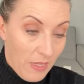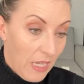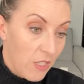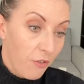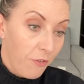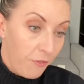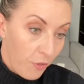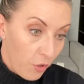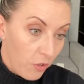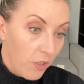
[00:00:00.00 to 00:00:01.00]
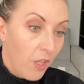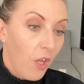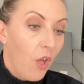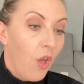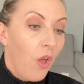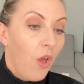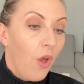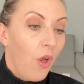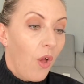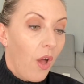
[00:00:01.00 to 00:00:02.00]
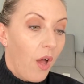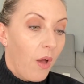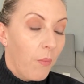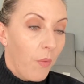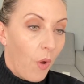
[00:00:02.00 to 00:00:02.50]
It's a full Welsh